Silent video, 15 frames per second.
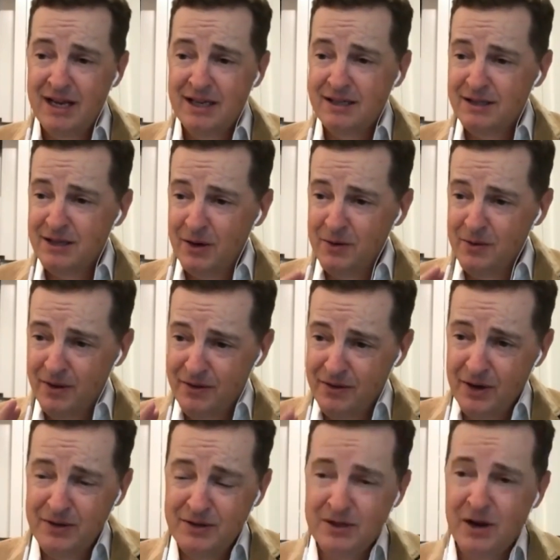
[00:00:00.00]
So
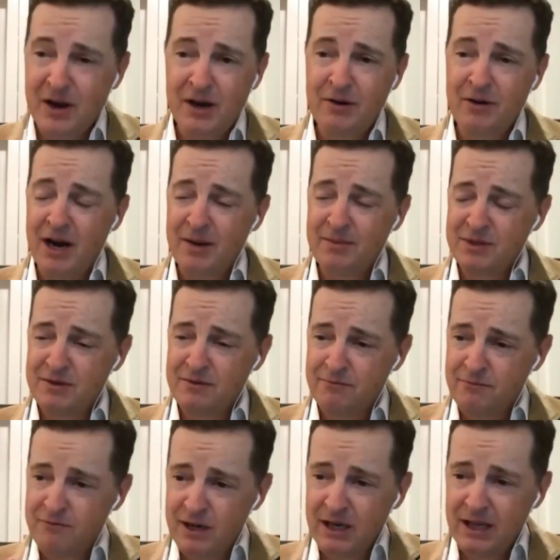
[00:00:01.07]
those diagrams
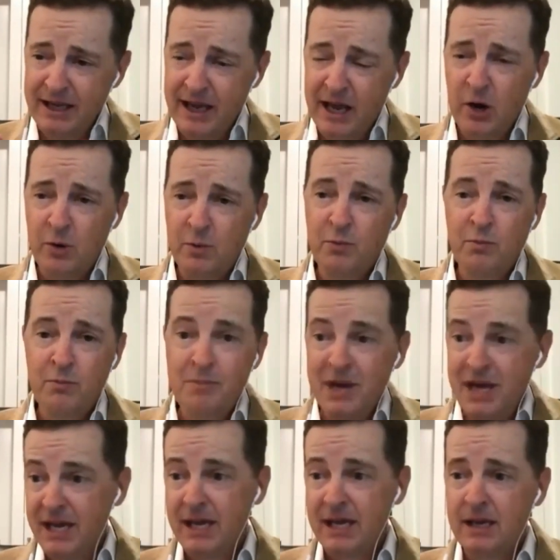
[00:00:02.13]
really help
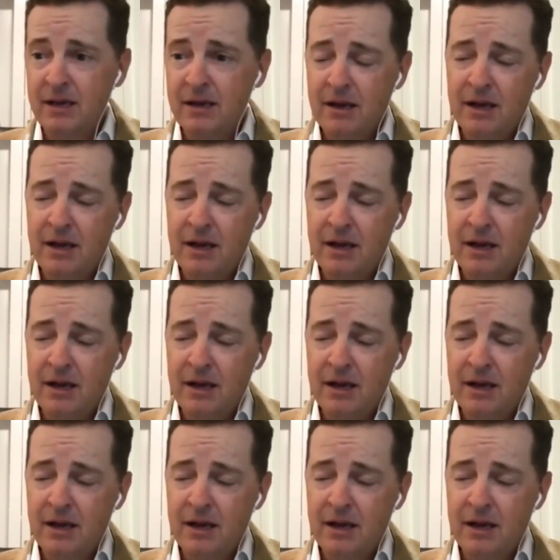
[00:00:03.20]
me